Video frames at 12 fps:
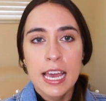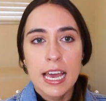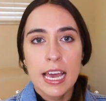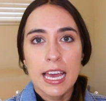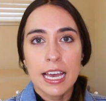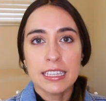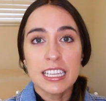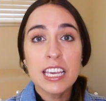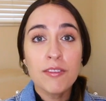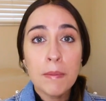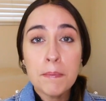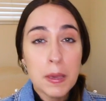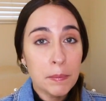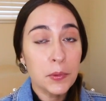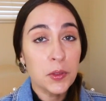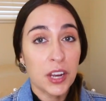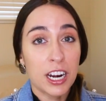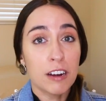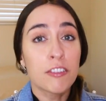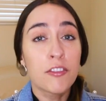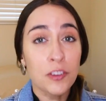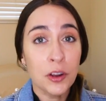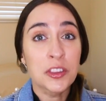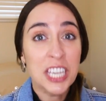and even people that are
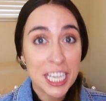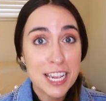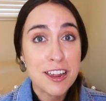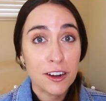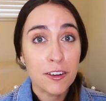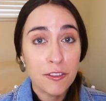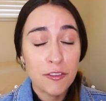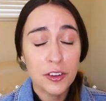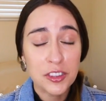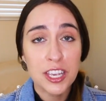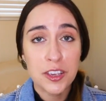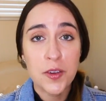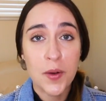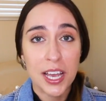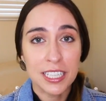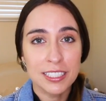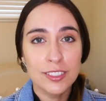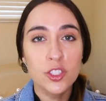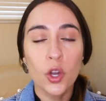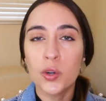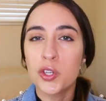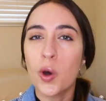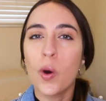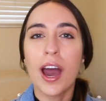from here, from the US,
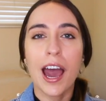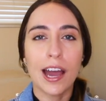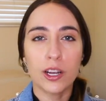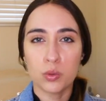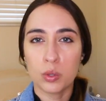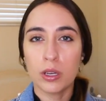don't know how